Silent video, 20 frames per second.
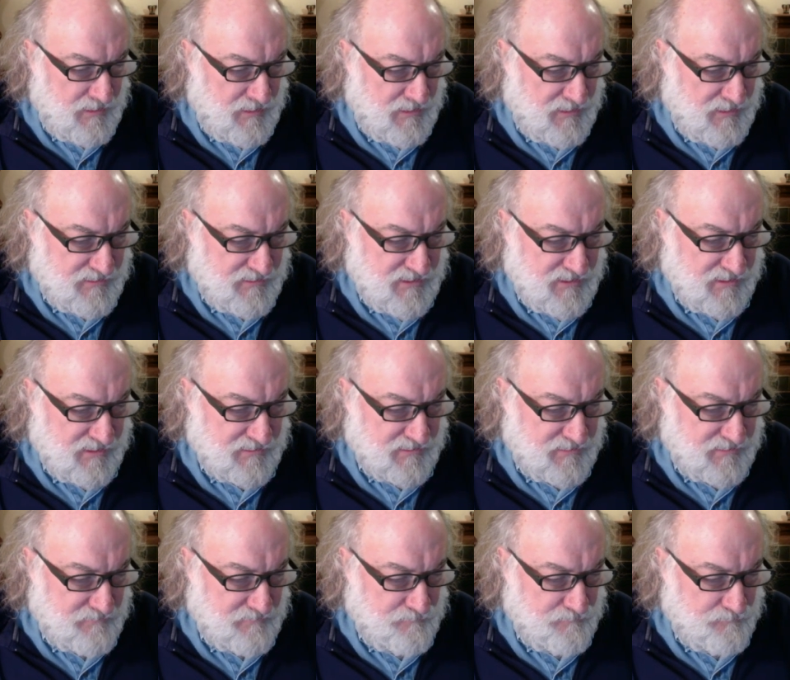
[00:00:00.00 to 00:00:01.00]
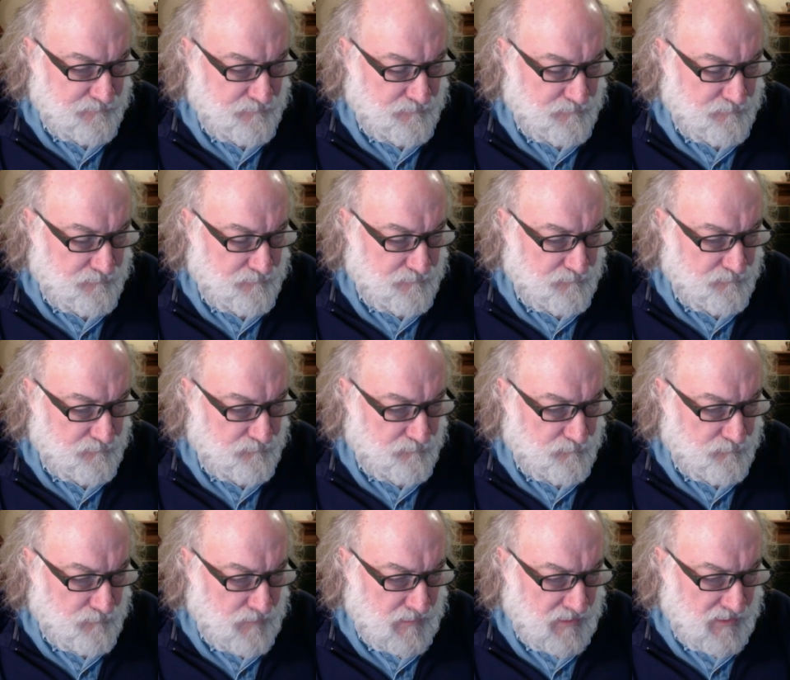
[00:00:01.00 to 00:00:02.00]
He says,
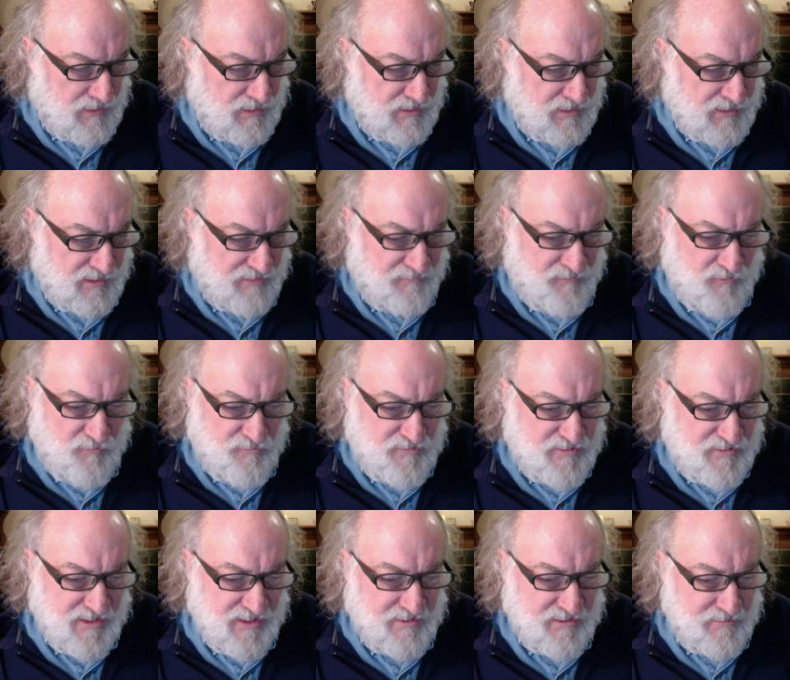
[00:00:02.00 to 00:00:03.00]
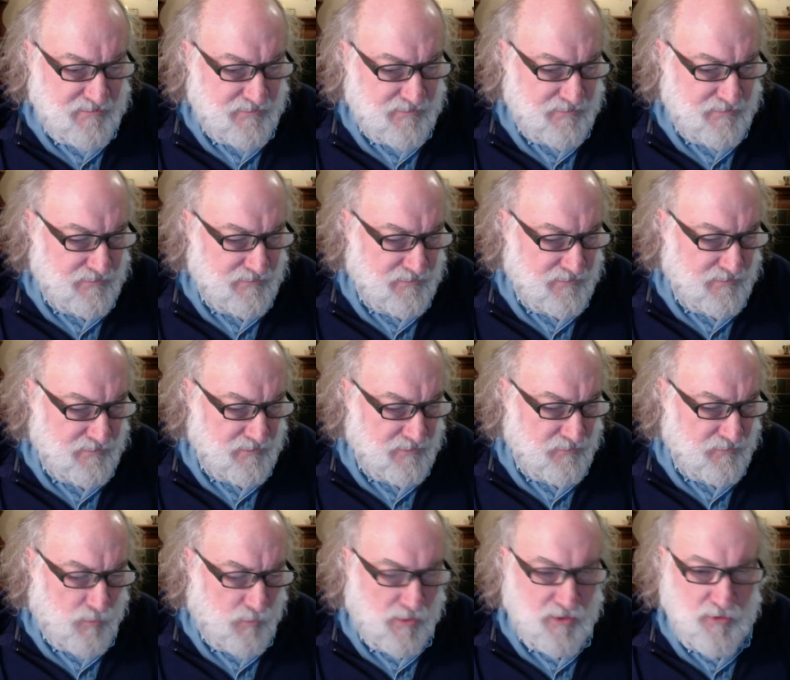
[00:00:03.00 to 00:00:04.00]
"If you've sinned,
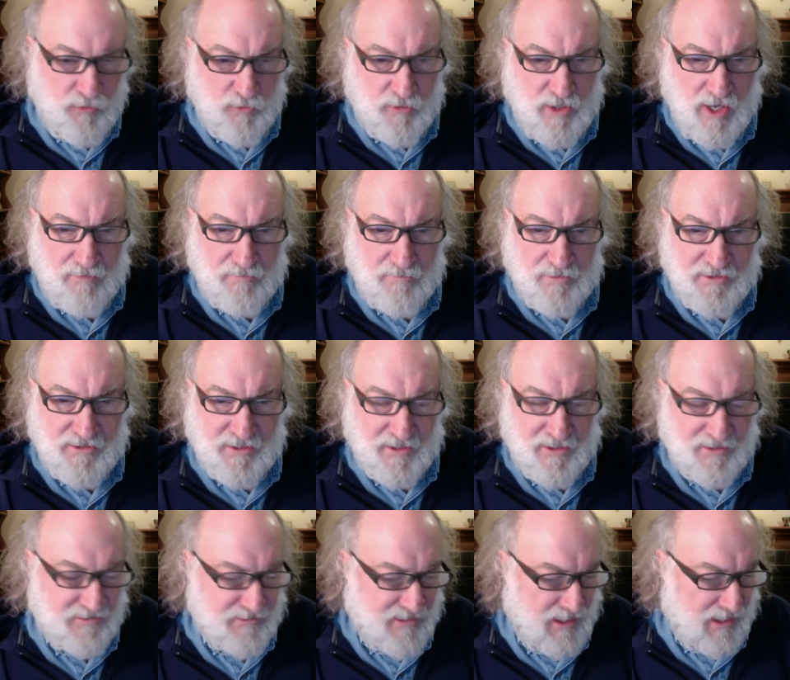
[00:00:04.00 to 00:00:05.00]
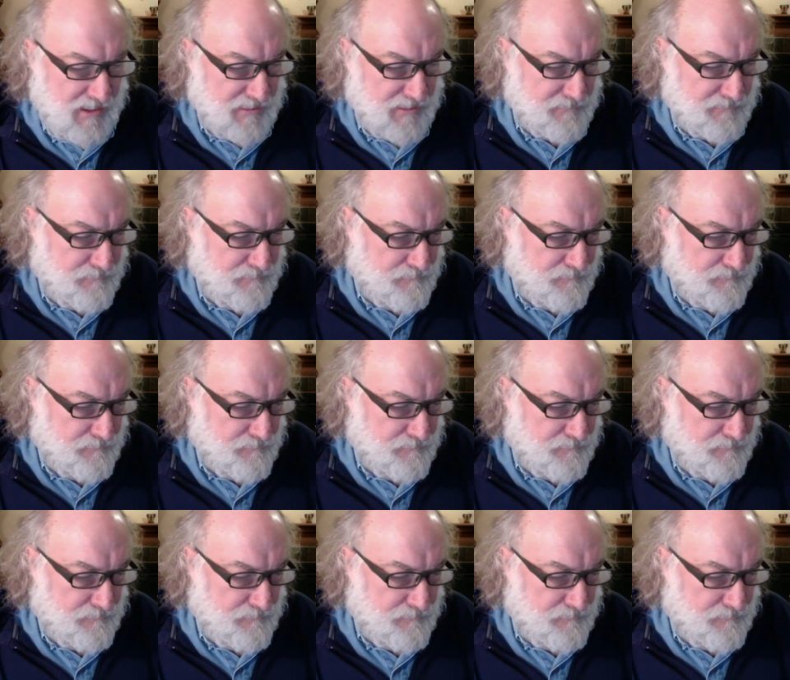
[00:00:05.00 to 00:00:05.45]
what do you accomplish against God?